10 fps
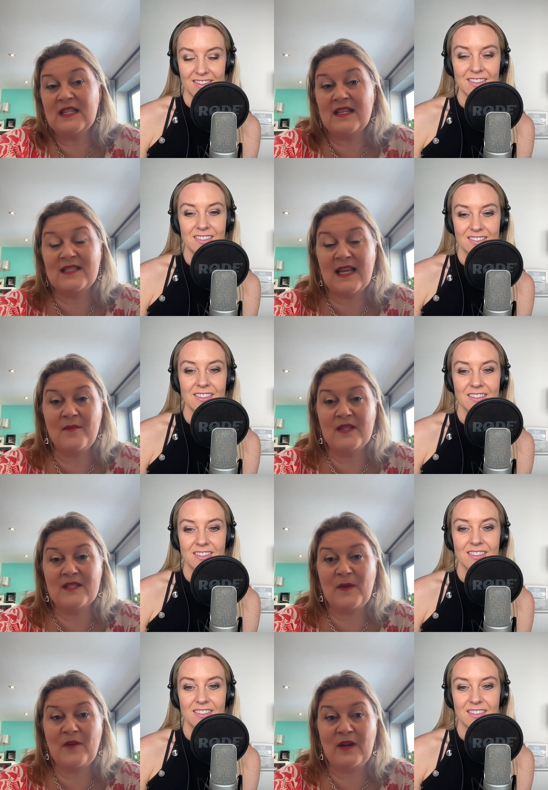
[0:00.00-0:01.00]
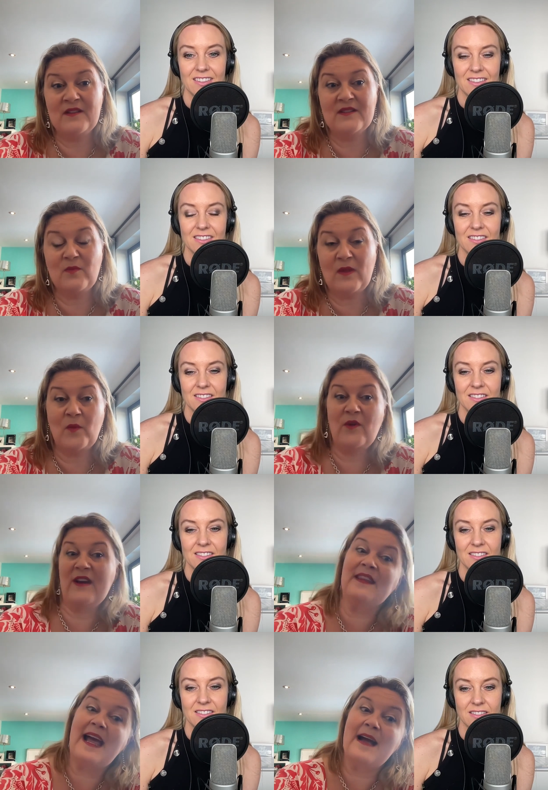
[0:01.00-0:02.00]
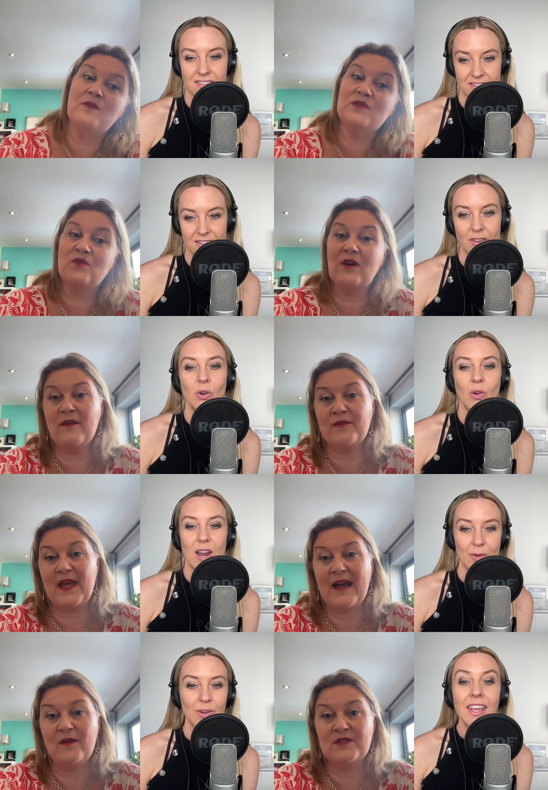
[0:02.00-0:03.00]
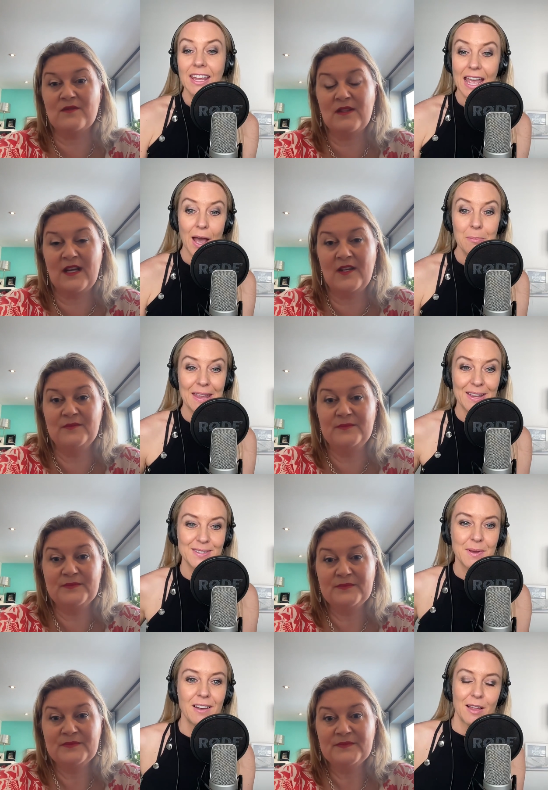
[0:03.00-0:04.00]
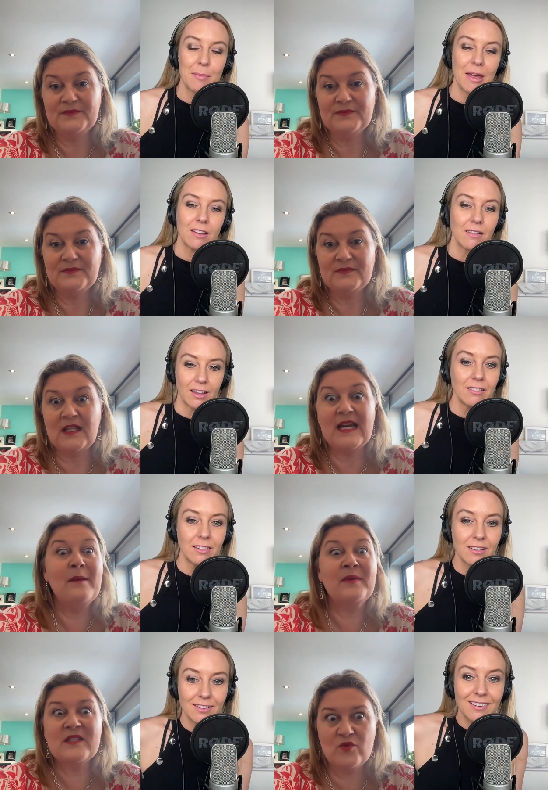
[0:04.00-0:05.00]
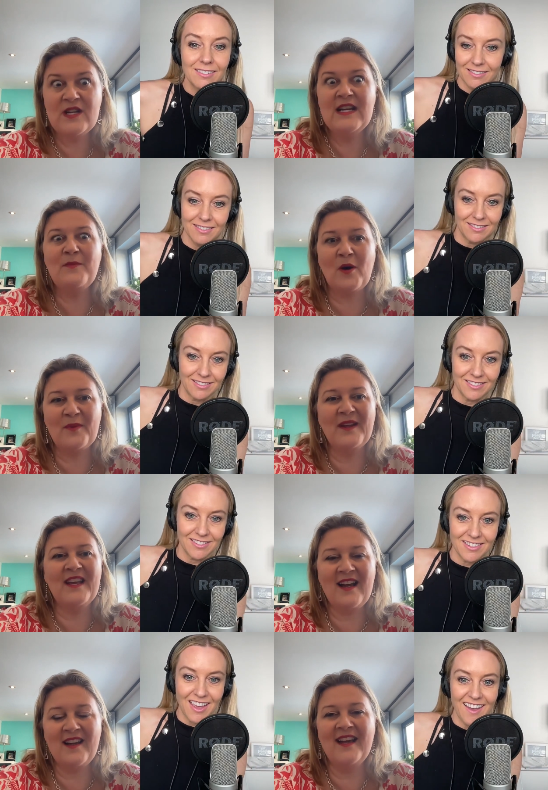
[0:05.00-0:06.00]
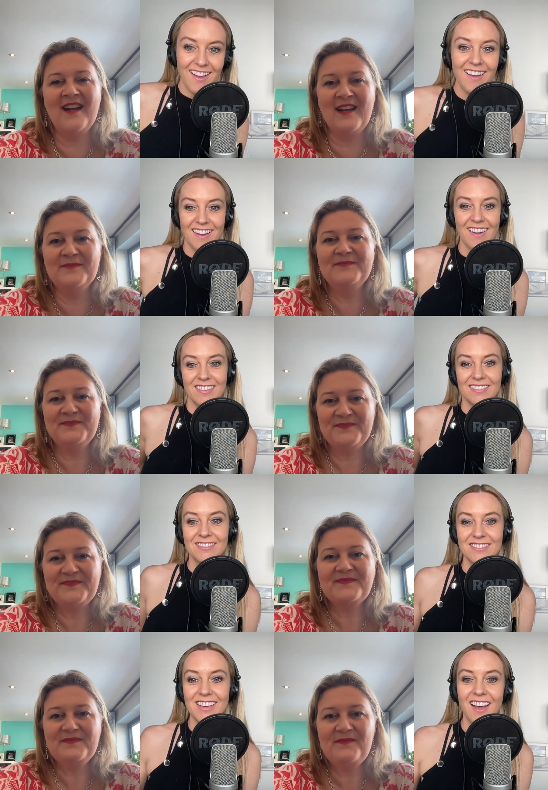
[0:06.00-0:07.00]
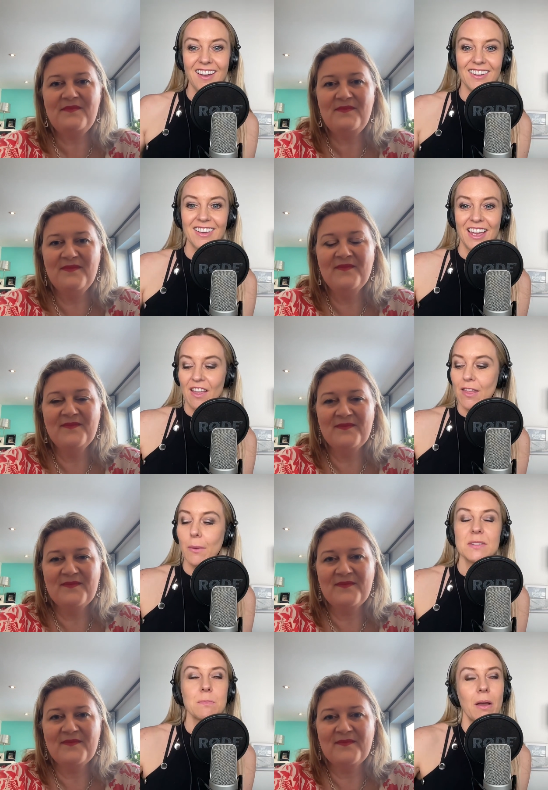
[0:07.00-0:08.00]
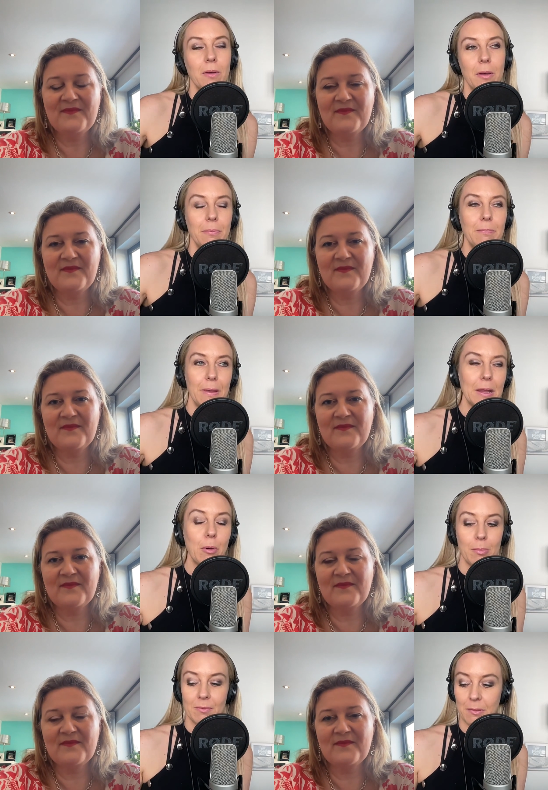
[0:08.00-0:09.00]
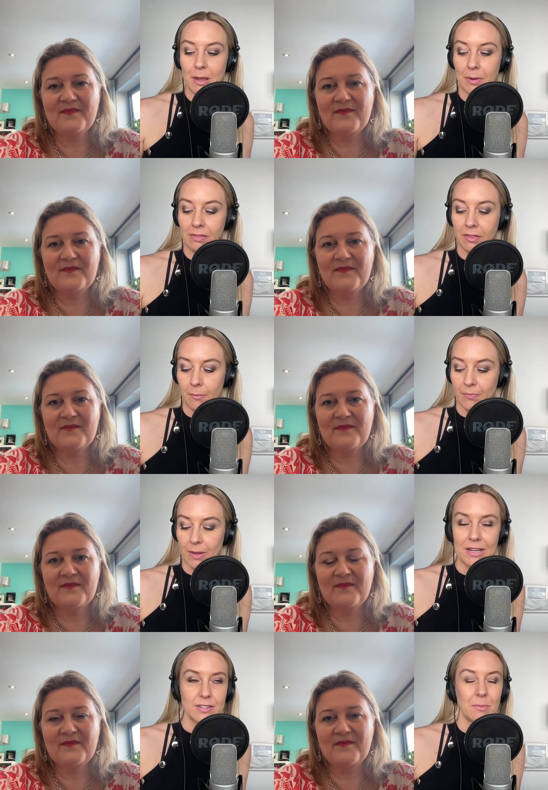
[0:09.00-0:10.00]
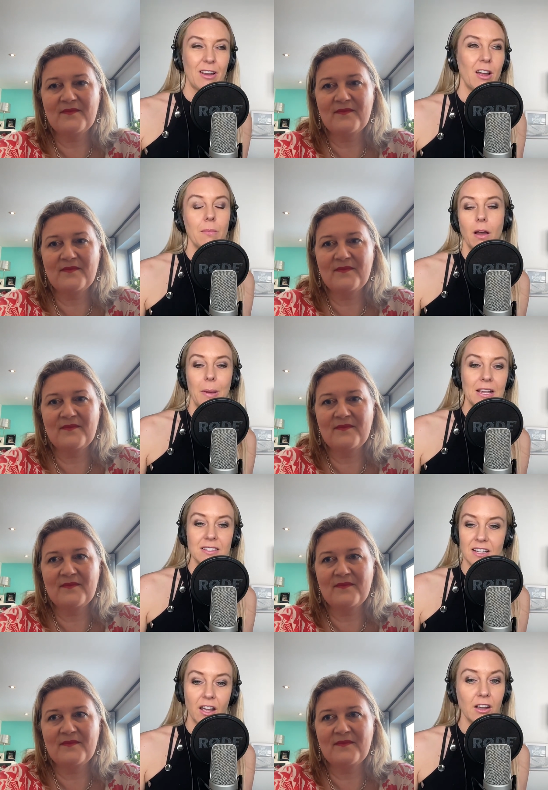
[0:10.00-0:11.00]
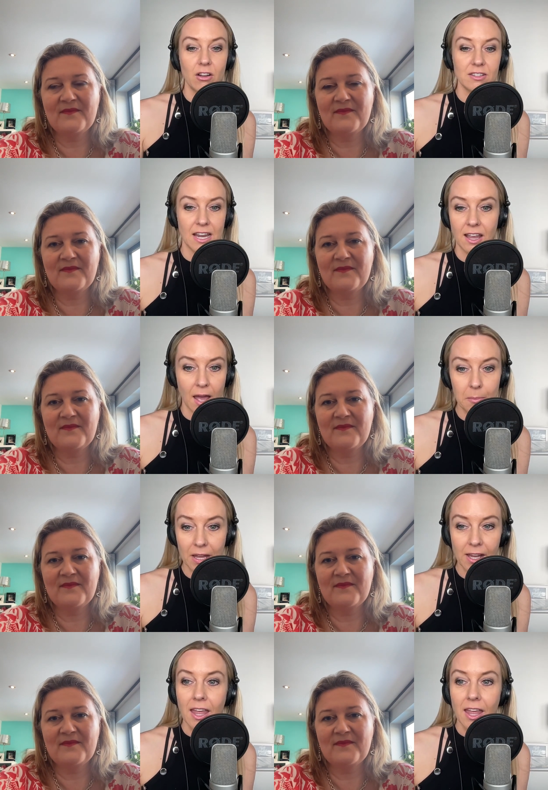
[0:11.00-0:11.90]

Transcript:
Speaker 1: same experience, whether we're in house or out of oh, the house. You know, camping as well. I bet like camping is really popular. Yeah, yeah.
Speaker 2: yeah. Yeah, that was my, a big problem for me when um, they were little. I mean, I personally I can't stand camping,